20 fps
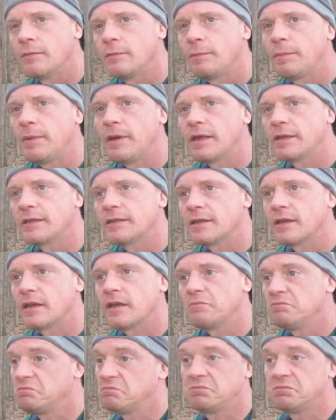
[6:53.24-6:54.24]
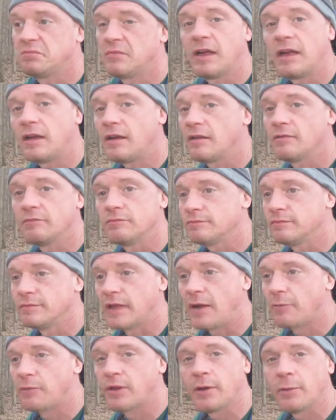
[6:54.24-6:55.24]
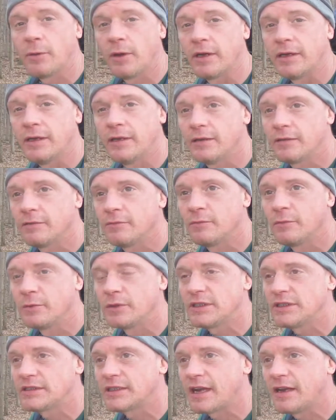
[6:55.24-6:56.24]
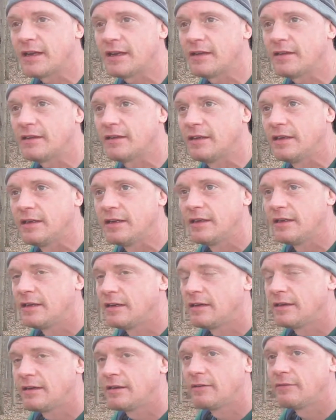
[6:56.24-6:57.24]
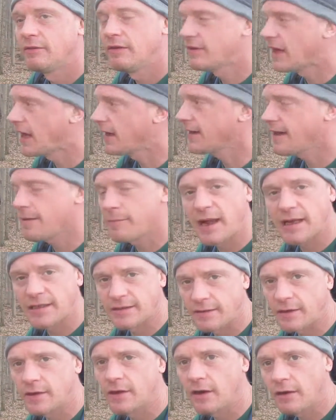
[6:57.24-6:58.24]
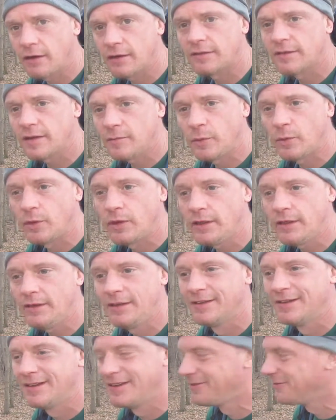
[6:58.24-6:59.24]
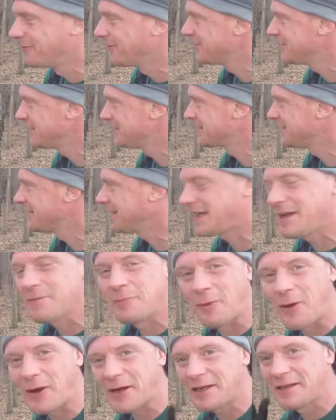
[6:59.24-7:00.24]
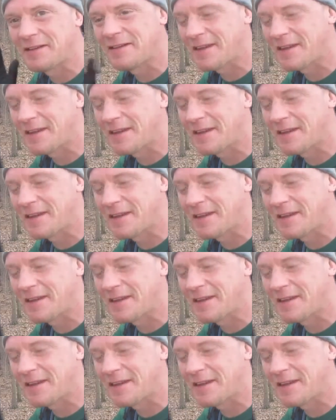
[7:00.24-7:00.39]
but not really worried. We're just we've got to get back to the car at some point. We're just going to keep walking in